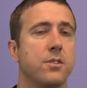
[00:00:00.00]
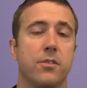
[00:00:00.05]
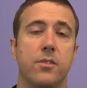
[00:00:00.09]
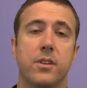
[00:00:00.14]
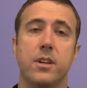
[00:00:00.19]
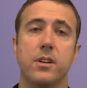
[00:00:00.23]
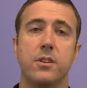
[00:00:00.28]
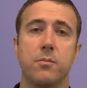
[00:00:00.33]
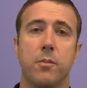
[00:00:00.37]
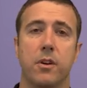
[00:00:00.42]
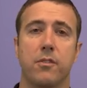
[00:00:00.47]
so
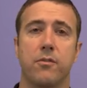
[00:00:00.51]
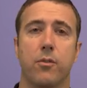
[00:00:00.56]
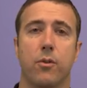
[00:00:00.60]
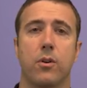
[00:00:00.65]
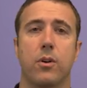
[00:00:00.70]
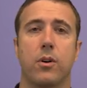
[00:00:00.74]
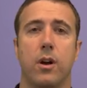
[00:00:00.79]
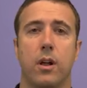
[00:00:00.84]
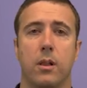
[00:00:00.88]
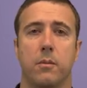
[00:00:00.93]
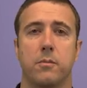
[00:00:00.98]
these are my
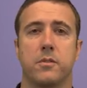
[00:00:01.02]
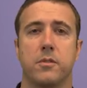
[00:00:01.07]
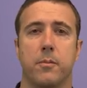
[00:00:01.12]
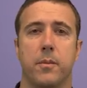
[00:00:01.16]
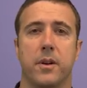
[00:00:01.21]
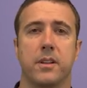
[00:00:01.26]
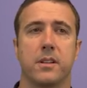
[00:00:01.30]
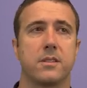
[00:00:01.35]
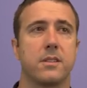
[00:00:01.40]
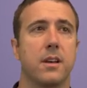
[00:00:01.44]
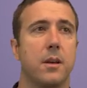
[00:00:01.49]
four columns of
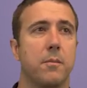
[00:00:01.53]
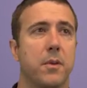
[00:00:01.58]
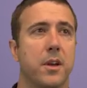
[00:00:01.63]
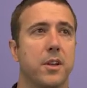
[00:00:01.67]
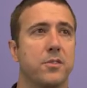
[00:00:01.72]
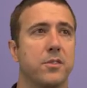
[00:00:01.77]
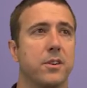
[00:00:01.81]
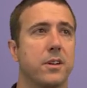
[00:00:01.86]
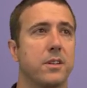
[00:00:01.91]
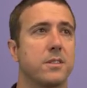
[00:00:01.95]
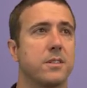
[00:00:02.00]
my design
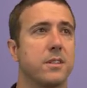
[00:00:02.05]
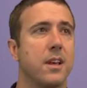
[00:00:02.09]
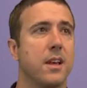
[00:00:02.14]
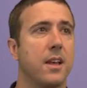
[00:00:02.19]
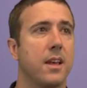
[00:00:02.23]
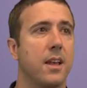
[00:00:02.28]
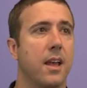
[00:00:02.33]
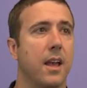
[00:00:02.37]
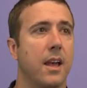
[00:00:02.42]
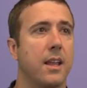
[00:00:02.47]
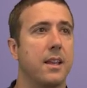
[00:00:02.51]
matrix,
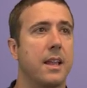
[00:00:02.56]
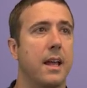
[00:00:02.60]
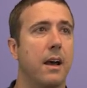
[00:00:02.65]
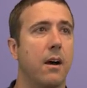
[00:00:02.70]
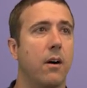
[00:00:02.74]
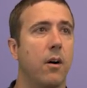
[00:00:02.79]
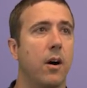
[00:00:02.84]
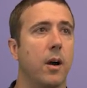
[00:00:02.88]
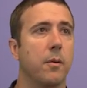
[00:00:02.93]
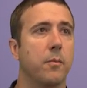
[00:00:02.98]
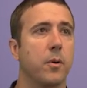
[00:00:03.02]
and
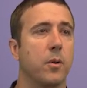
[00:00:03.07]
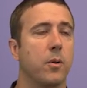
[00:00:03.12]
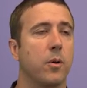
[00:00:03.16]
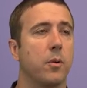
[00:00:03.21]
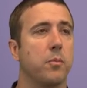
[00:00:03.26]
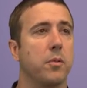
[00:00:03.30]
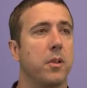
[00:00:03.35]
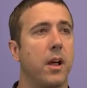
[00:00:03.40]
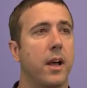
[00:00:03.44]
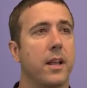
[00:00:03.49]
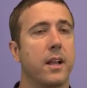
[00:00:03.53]
now I'm going to
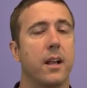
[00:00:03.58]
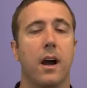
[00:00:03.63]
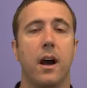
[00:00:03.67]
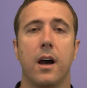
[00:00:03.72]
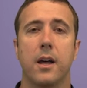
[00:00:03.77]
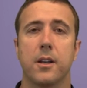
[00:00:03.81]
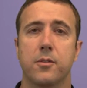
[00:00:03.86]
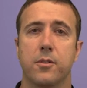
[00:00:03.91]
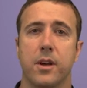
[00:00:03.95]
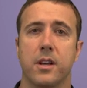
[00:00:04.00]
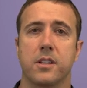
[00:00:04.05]
apply
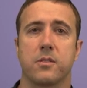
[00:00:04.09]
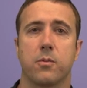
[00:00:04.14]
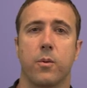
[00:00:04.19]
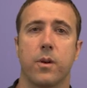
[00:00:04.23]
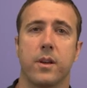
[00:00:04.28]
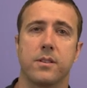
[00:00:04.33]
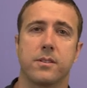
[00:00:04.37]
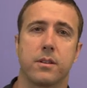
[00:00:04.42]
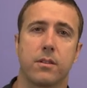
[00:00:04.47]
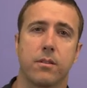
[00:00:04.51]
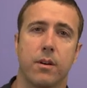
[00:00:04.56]
contrast
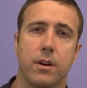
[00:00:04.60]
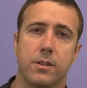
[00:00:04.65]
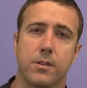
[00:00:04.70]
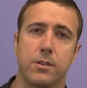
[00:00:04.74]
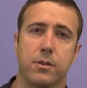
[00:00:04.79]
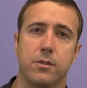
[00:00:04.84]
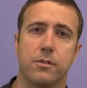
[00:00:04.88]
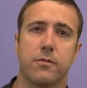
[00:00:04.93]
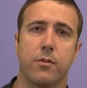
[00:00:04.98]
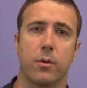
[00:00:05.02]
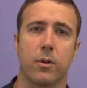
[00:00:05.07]
weights across
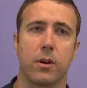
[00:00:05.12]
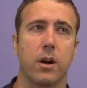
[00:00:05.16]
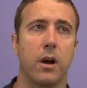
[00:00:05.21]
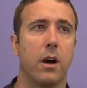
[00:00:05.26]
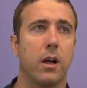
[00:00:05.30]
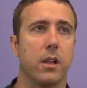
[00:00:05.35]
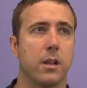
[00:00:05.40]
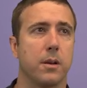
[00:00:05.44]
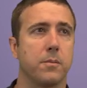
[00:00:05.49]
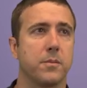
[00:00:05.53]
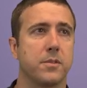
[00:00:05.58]
those four
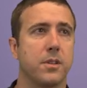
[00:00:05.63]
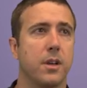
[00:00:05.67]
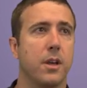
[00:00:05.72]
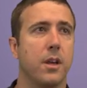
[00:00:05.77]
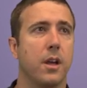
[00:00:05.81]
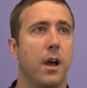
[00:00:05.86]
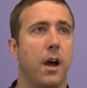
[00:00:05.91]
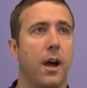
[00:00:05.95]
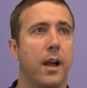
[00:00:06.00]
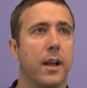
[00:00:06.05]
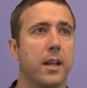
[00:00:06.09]
columns.
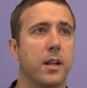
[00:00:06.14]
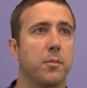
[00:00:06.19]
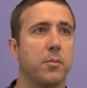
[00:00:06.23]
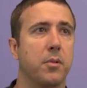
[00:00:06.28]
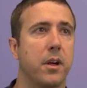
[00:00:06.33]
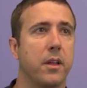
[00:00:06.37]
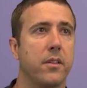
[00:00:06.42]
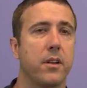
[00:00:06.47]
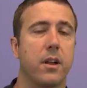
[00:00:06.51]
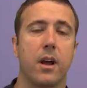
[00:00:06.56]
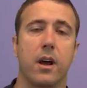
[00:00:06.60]
I can
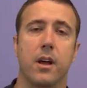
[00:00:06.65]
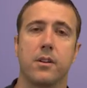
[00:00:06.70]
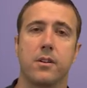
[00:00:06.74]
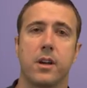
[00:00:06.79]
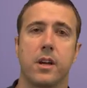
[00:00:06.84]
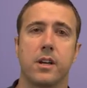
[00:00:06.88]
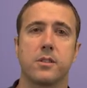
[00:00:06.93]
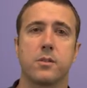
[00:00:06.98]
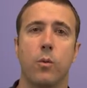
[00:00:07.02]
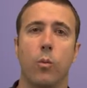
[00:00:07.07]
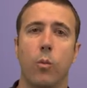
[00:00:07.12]
apply the
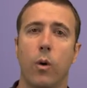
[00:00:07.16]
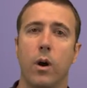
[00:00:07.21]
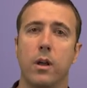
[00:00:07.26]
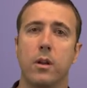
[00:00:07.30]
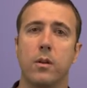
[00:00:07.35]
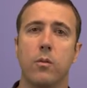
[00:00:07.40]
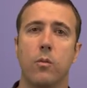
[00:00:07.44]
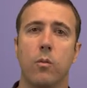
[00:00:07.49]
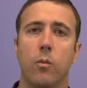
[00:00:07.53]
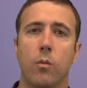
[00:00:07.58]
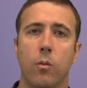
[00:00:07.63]
contrast
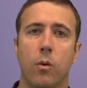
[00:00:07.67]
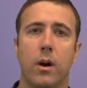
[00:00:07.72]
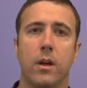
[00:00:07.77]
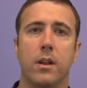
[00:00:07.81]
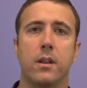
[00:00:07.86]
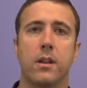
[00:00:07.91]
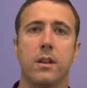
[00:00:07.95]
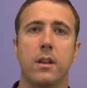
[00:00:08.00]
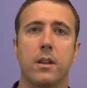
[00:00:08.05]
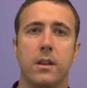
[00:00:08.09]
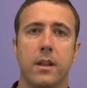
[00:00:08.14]
1,
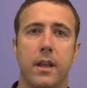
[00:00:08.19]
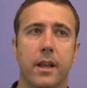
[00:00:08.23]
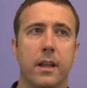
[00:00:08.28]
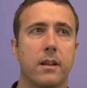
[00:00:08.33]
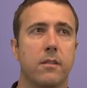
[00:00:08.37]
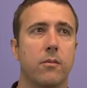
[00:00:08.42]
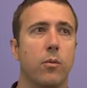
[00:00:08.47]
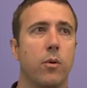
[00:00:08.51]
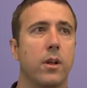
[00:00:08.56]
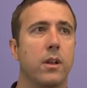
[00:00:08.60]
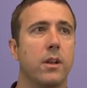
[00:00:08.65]
1,
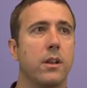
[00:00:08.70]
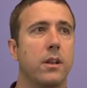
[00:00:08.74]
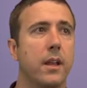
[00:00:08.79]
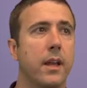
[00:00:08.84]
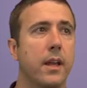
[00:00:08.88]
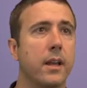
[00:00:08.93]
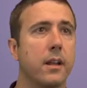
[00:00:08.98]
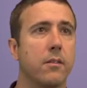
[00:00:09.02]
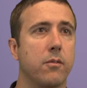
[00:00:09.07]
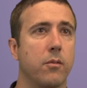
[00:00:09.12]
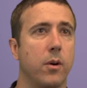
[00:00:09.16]
negative 1,
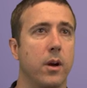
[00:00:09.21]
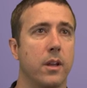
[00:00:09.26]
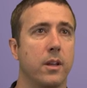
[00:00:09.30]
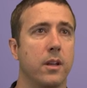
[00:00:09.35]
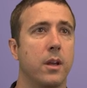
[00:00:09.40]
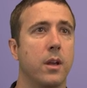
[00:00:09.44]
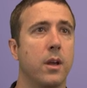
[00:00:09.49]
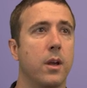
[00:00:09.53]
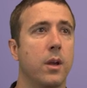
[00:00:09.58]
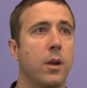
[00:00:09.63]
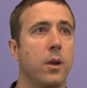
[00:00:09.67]
negative 1,
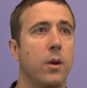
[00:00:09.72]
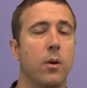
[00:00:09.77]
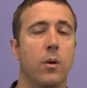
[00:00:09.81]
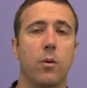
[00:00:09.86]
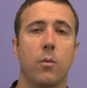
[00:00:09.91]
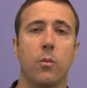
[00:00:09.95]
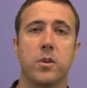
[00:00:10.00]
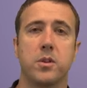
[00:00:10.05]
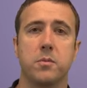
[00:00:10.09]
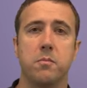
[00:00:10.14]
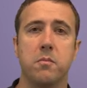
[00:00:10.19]

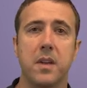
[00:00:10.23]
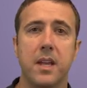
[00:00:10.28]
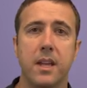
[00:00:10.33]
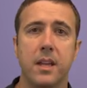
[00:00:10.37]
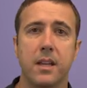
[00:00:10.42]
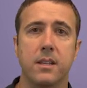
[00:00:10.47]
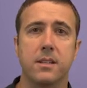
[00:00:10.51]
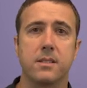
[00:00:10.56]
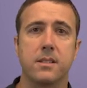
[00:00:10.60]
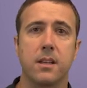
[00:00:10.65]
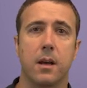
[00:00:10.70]
which
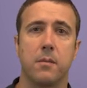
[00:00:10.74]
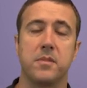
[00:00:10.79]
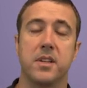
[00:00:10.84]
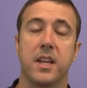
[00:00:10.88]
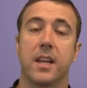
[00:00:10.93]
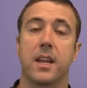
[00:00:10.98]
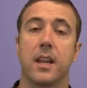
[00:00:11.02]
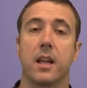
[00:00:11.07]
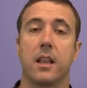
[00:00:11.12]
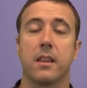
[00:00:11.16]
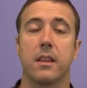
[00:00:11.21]
means I'm
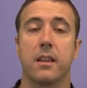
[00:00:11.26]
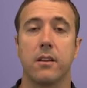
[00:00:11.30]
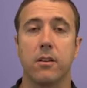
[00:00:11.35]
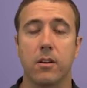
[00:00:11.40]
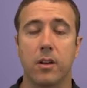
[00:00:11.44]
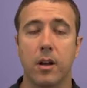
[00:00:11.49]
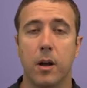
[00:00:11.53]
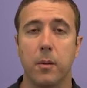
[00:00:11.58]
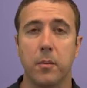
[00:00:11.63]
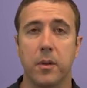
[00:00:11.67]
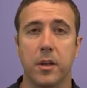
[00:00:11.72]
taking a linear
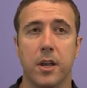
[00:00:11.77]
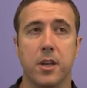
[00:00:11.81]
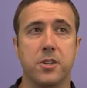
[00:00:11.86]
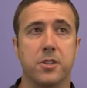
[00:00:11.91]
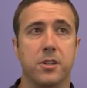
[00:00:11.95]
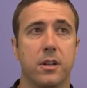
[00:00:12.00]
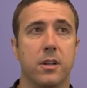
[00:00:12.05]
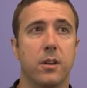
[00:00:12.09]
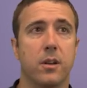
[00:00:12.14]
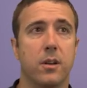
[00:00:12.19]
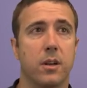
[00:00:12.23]

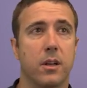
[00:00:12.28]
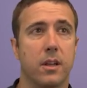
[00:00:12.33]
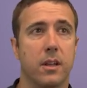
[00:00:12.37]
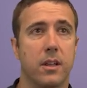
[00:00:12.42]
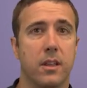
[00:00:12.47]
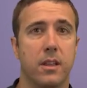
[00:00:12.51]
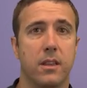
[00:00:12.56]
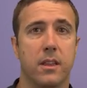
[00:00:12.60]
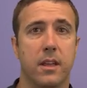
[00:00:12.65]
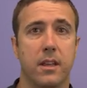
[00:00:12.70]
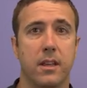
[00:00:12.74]
combination
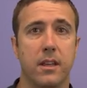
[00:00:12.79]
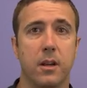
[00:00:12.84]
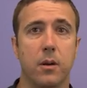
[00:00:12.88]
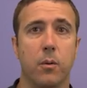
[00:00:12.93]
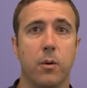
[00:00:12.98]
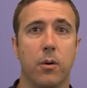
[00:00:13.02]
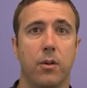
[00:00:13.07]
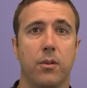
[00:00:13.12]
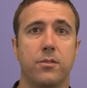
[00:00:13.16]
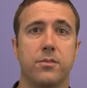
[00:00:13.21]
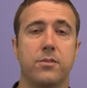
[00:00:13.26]
that
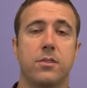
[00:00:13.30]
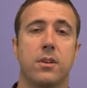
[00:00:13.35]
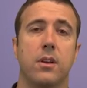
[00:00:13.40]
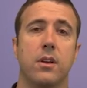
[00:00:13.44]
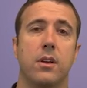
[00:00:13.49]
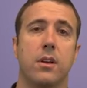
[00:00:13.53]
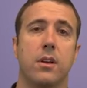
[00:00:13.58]
equals